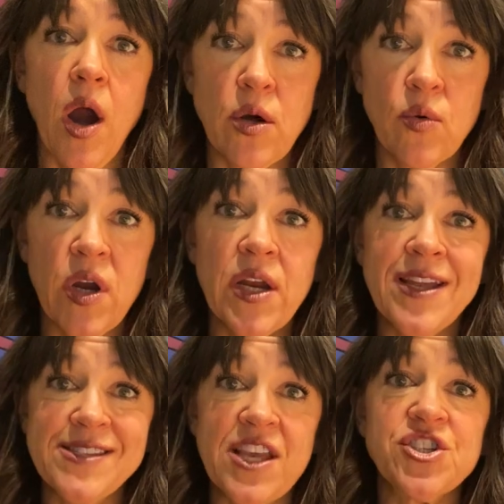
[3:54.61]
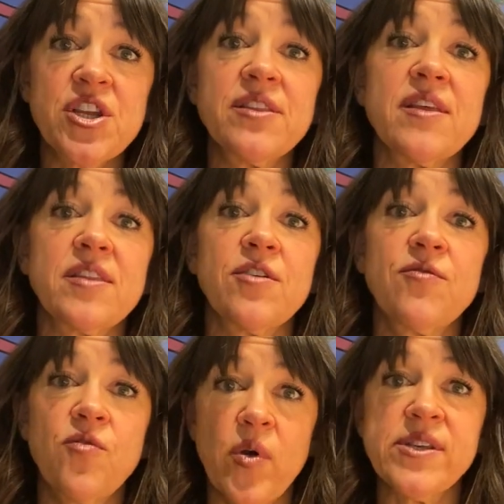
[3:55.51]
our organization that the
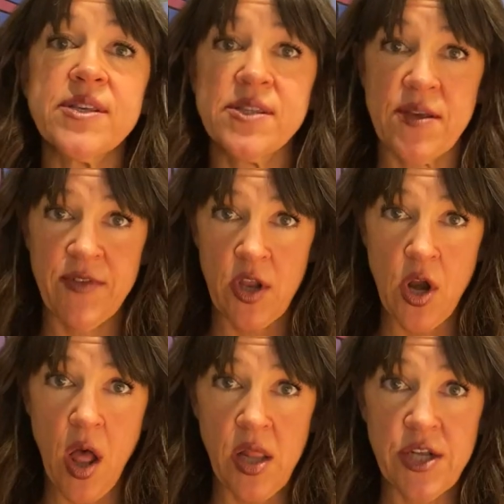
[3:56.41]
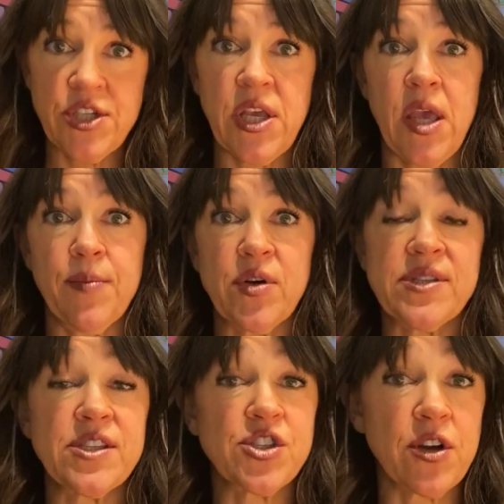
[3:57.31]
voices of the knowledge
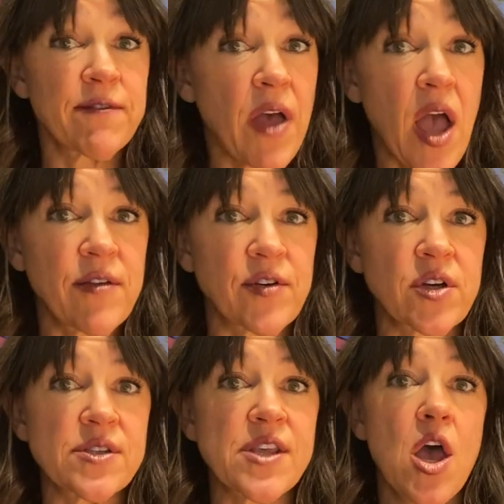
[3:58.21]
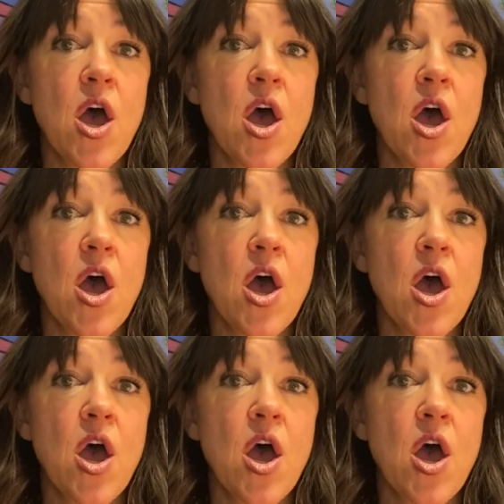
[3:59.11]
keepers and survivors